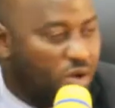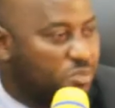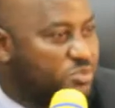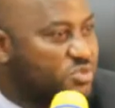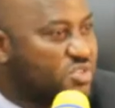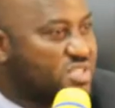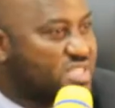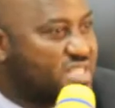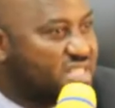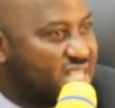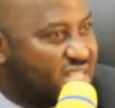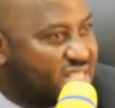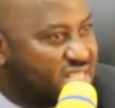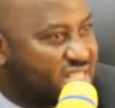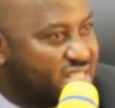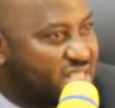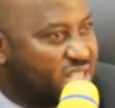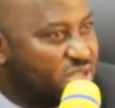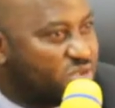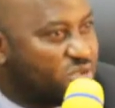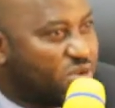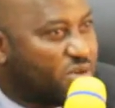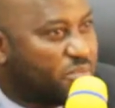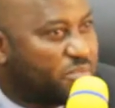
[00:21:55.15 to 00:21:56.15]
up to
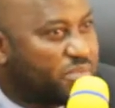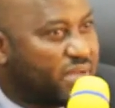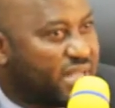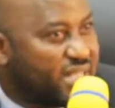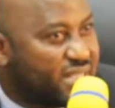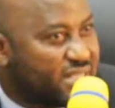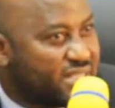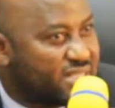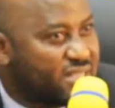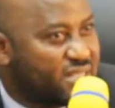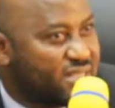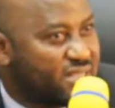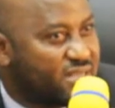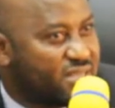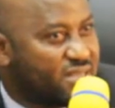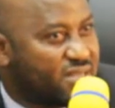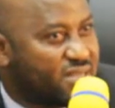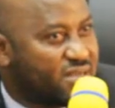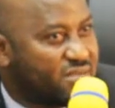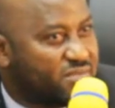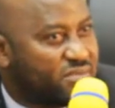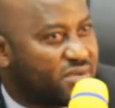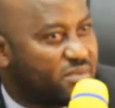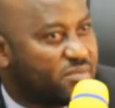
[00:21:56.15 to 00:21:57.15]
60 complaints
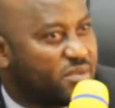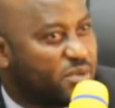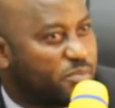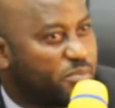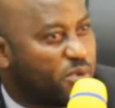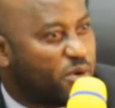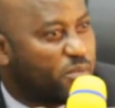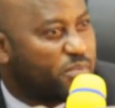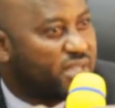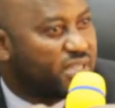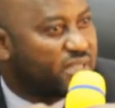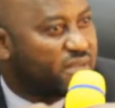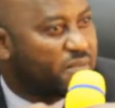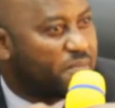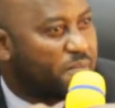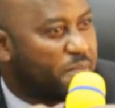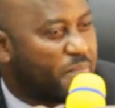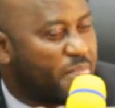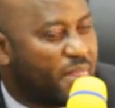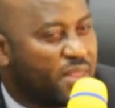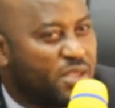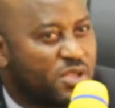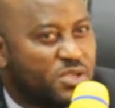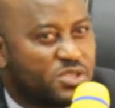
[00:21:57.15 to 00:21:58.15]
from the public.
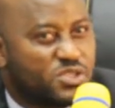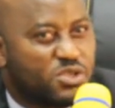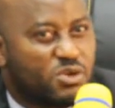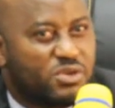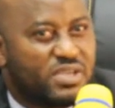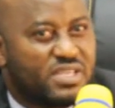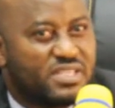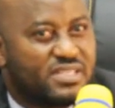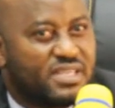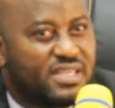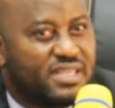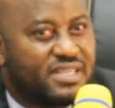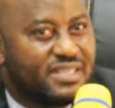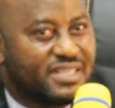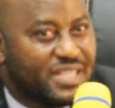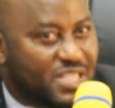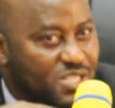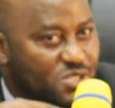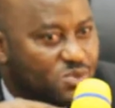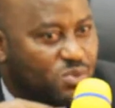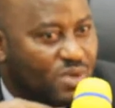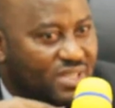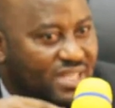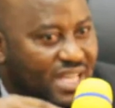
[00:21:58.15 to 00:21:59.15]
So you see,
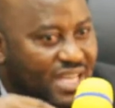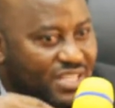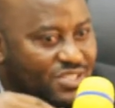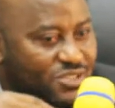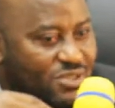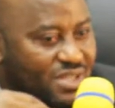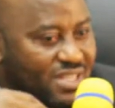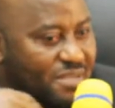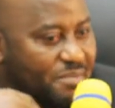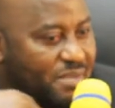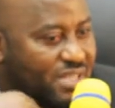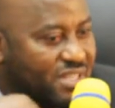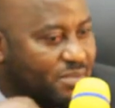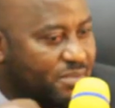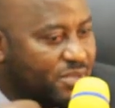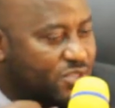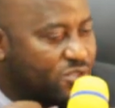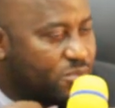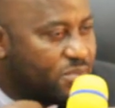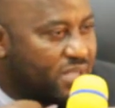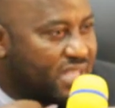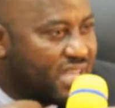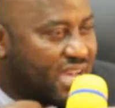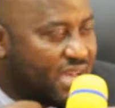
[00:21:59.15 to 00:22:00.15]
this one actually made me
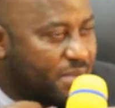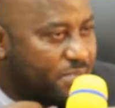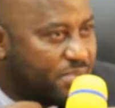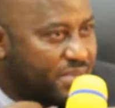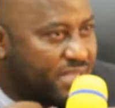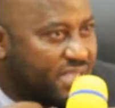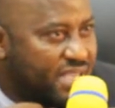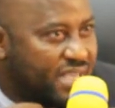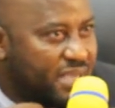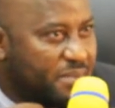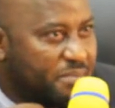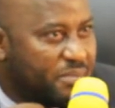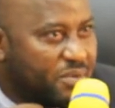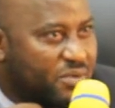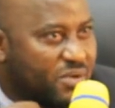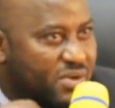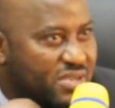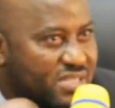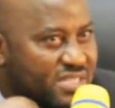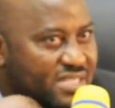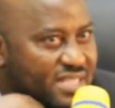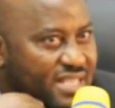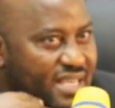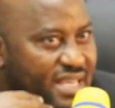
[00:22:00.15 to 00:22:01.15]
to be happy,
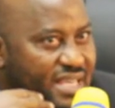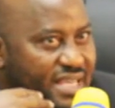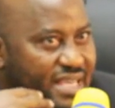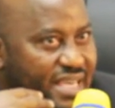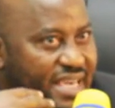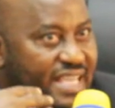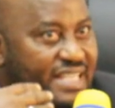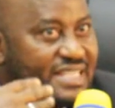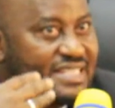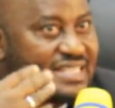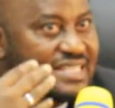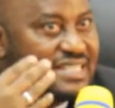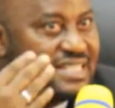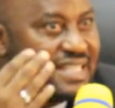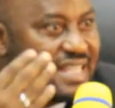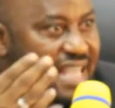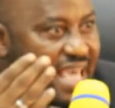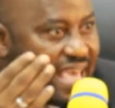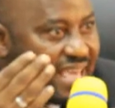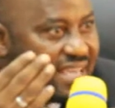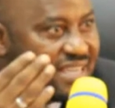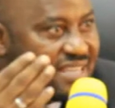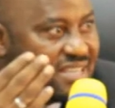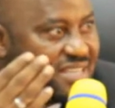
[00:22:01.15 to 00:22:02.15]
because it's
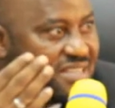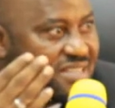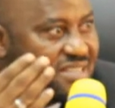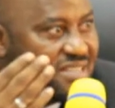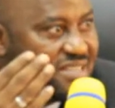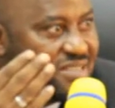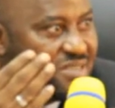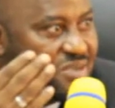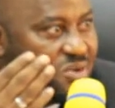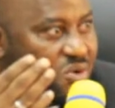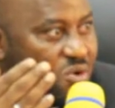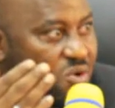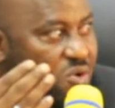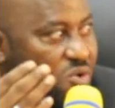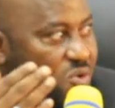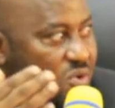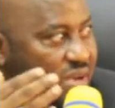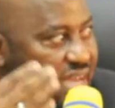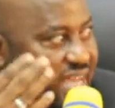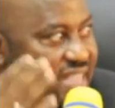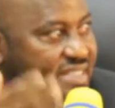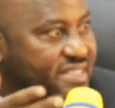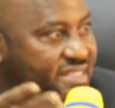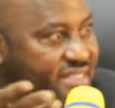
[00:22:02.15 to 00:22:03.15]
like,
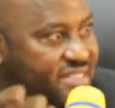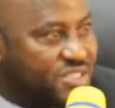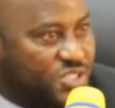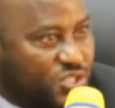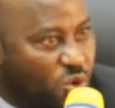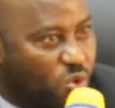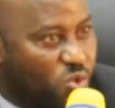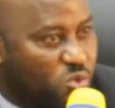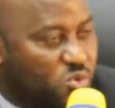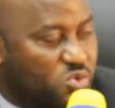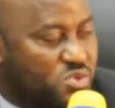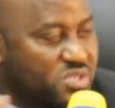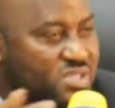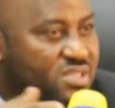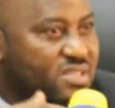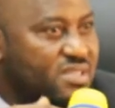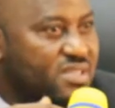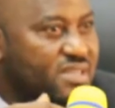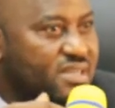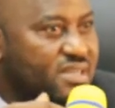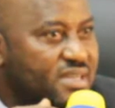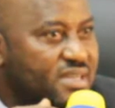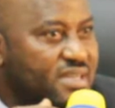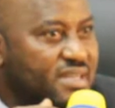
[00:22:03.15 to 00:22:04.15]
it shows
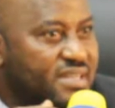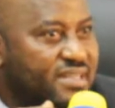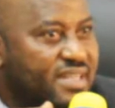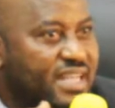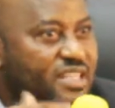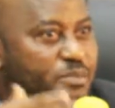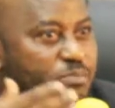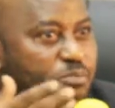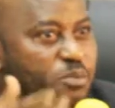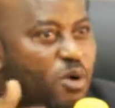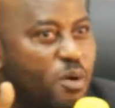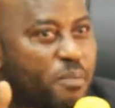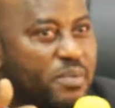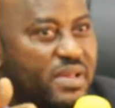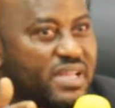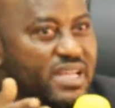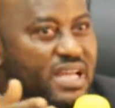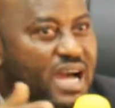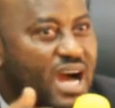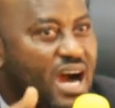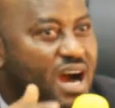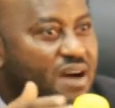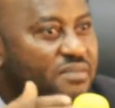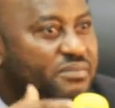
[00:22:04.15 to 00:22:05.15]
that public
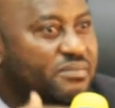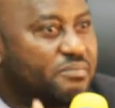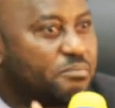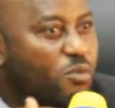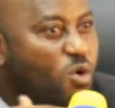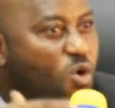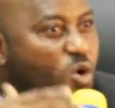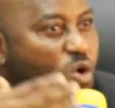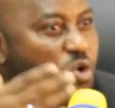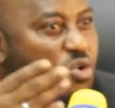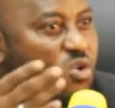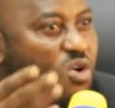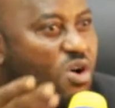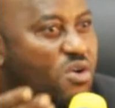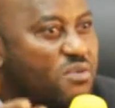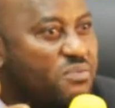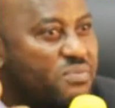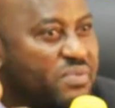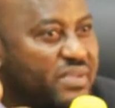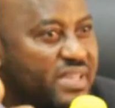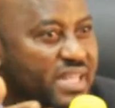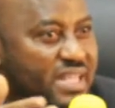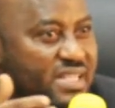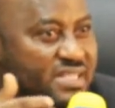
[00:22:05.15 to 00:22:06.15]
have more
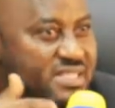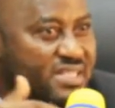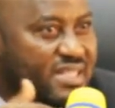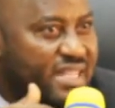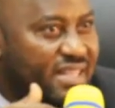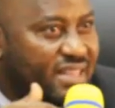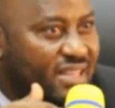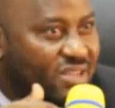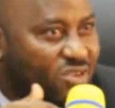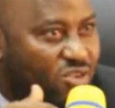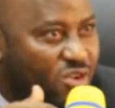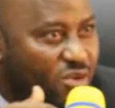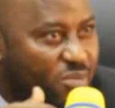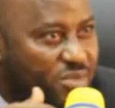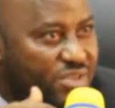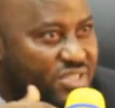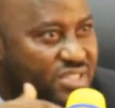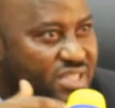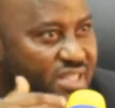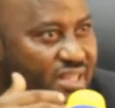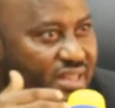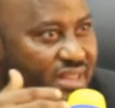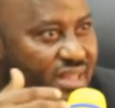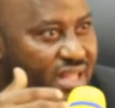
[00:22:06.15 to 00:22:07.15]
confidence in the
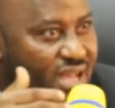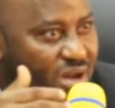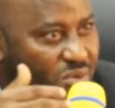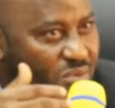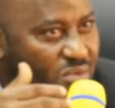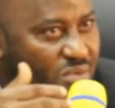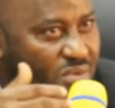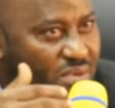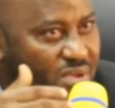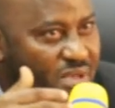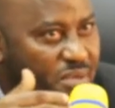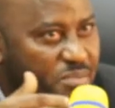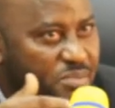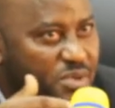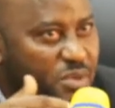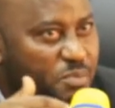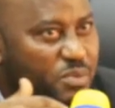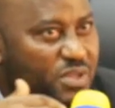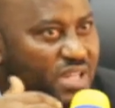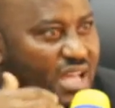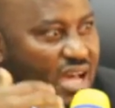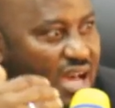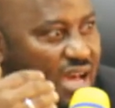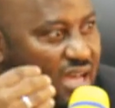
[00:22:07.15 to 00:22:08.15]
commission now.
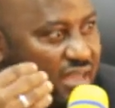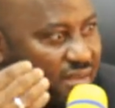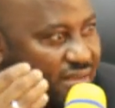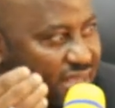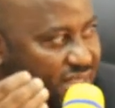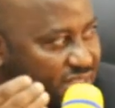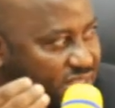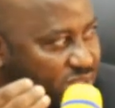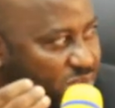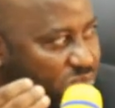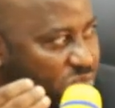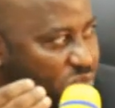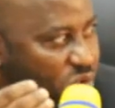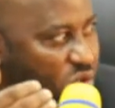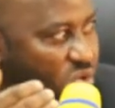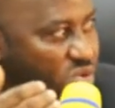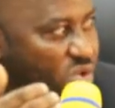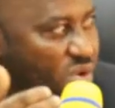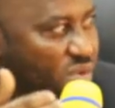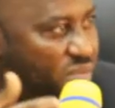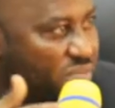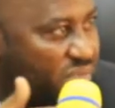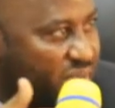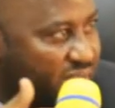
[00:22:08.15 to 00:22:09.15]
People are getting more
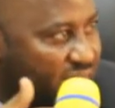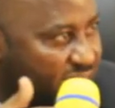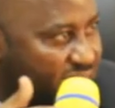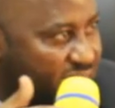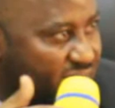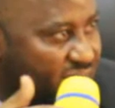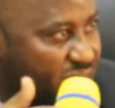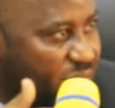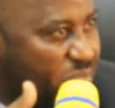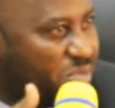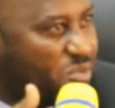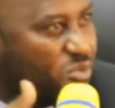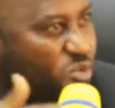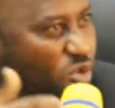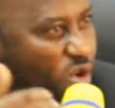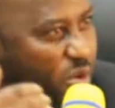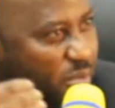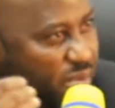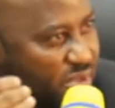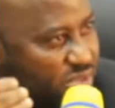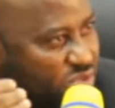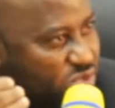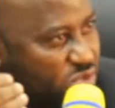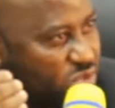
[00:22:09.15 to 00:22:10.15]
confidence in
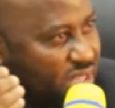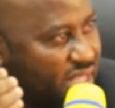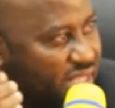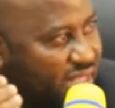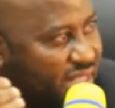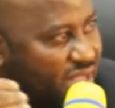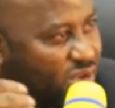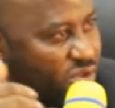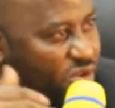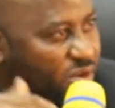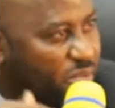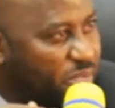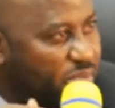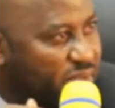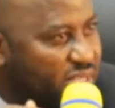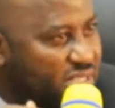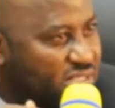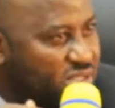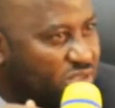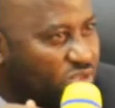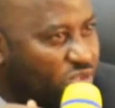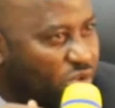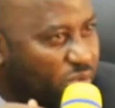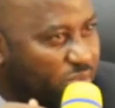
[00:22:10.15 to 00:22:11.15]
coming to do their complaints
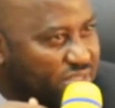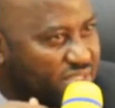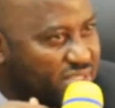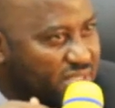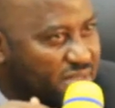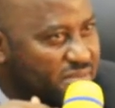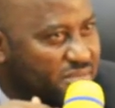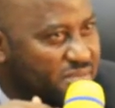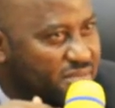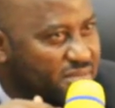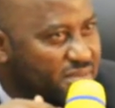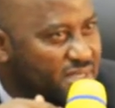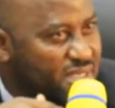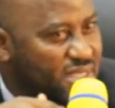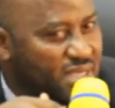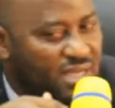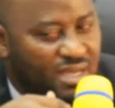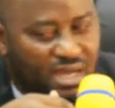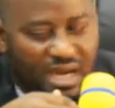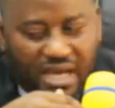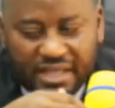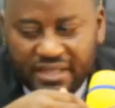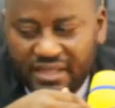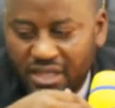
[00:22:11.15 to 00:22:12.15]
in the commission.
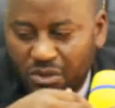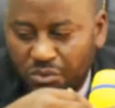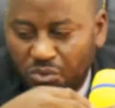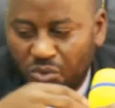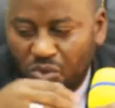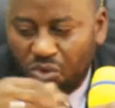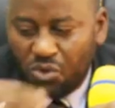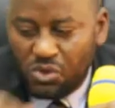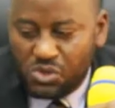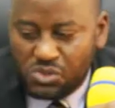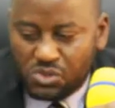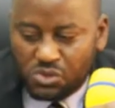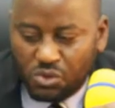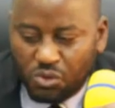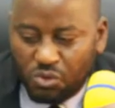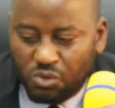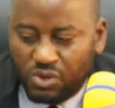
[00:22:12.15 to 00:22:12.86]
And then we also